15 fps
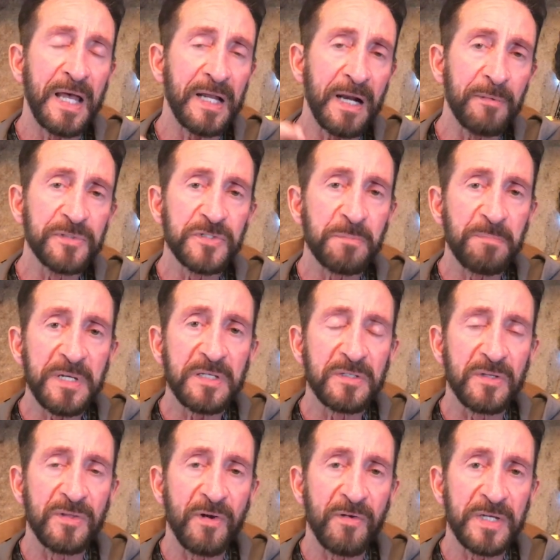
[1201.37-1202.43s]
and I would speak
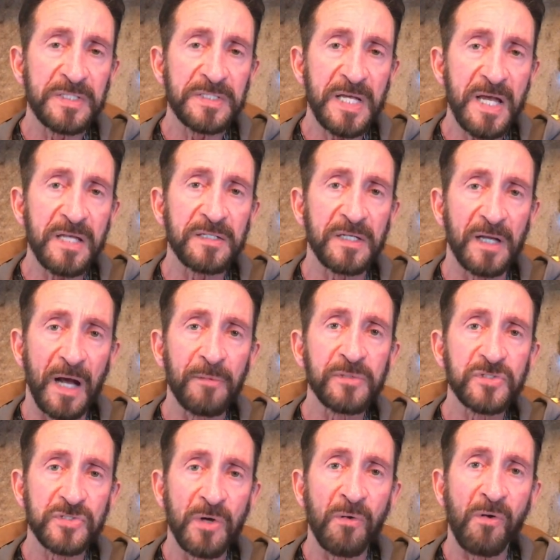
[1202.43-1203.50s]
to their intent and I
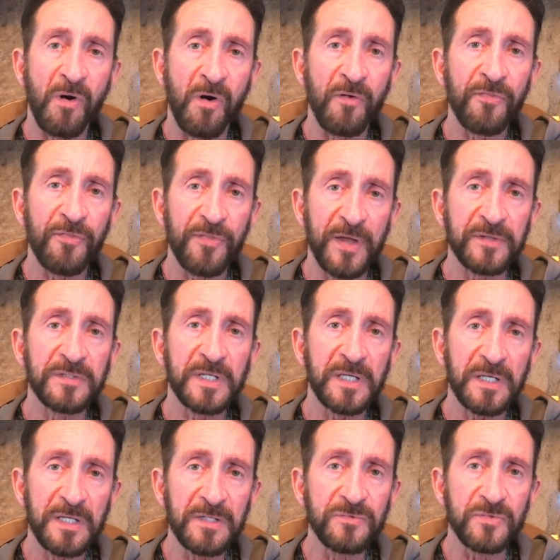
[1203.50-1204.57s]
would show
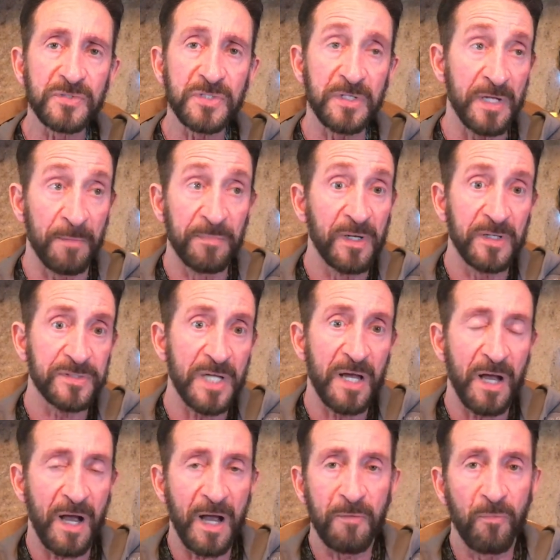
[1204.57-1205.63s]
authentic interest in them because I,
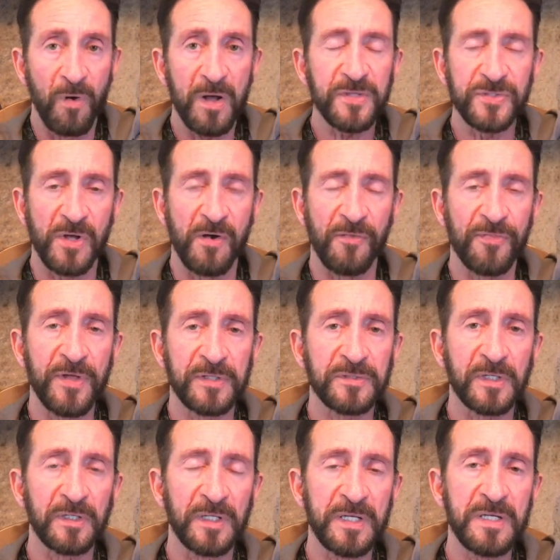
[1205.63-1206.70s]
I was
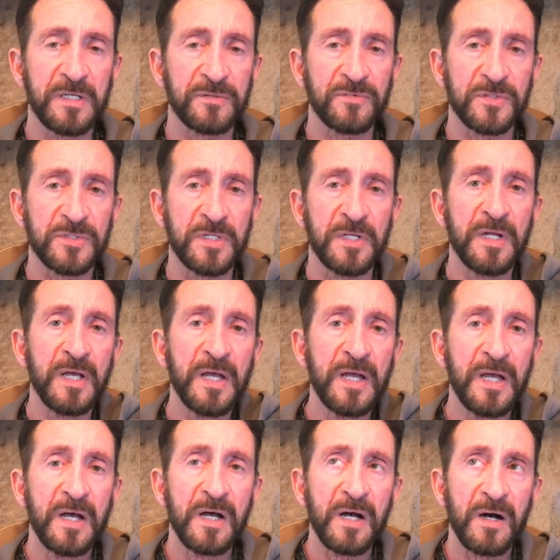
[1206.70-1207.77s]
authentically interested
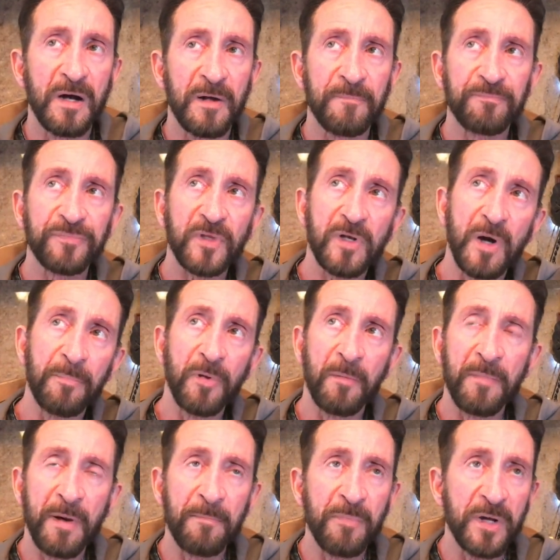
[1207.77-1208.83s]
a um, couple
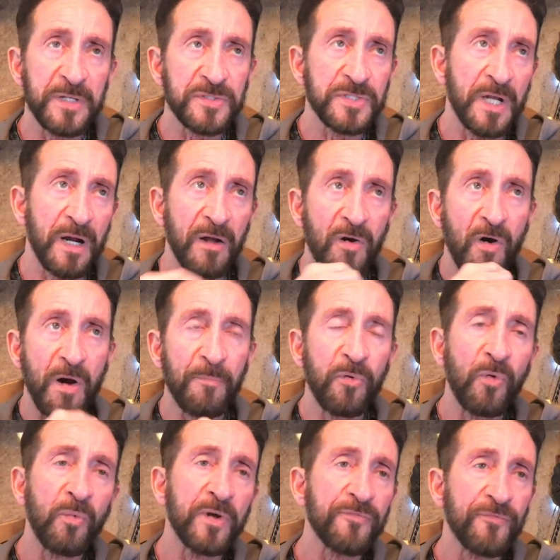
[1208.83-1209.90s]
of my buddies that I
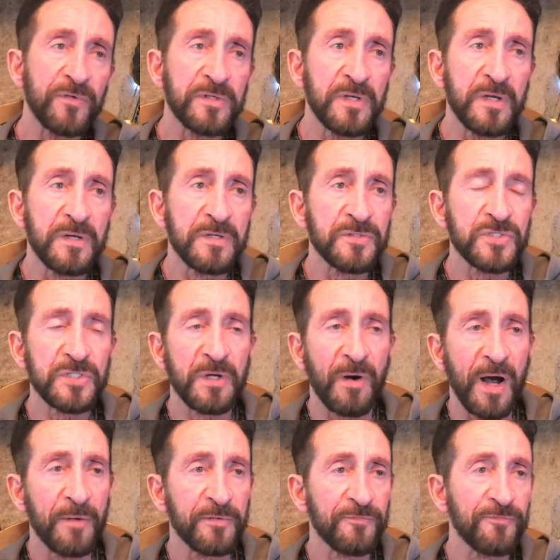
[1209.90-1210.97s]
carpool with for years, you know,
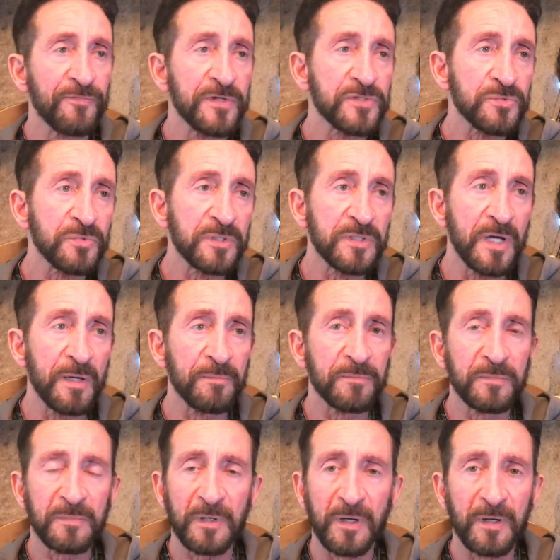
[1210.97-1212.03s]
I would fish with
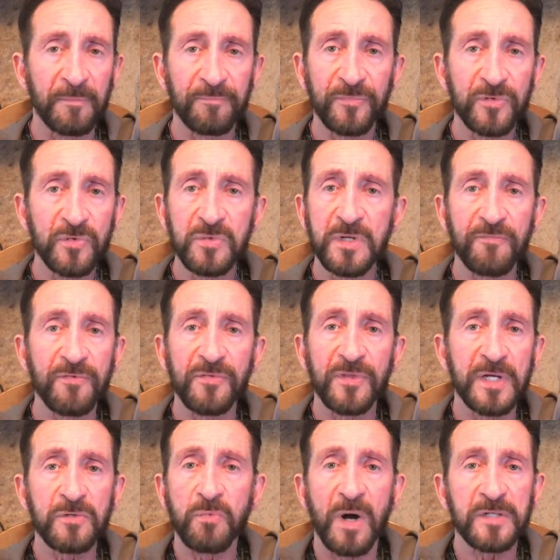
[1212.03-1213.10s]
them, um, do different
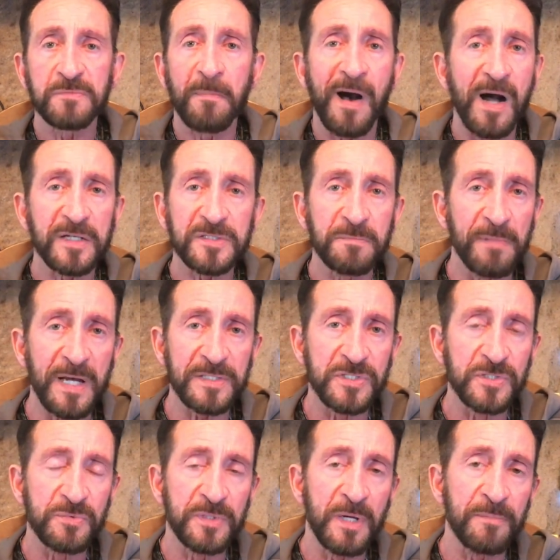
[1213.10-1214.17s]
things, watch boxing
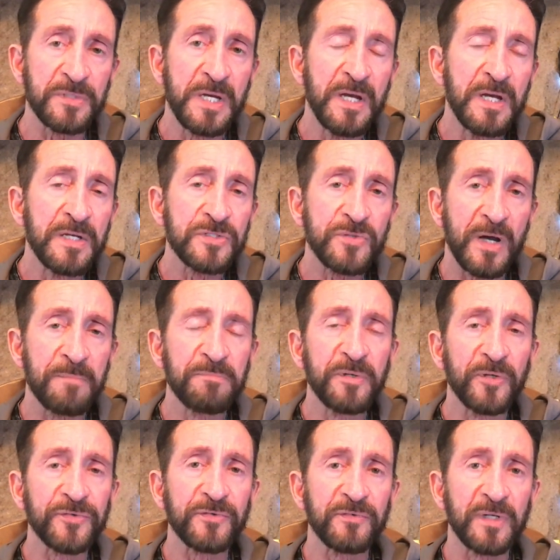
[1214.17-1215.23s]
matches with them. So I
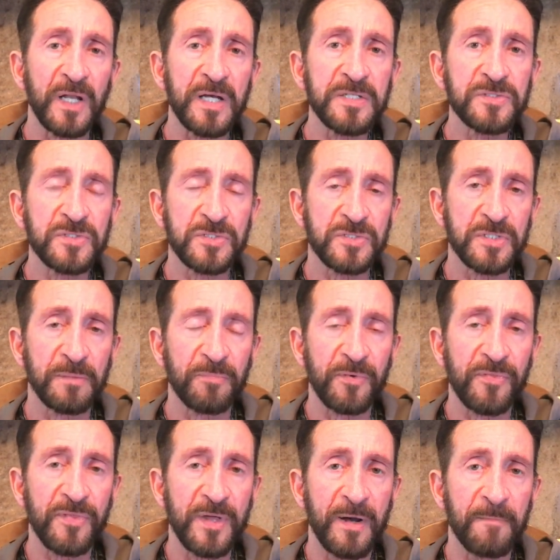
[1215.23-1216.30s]
built a relationship
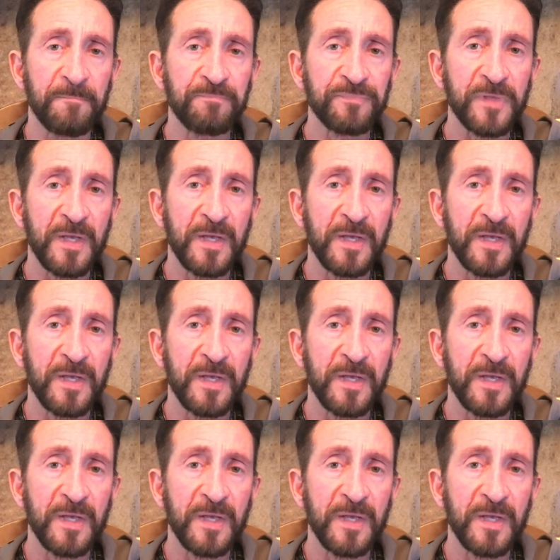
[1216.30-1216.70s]
with them.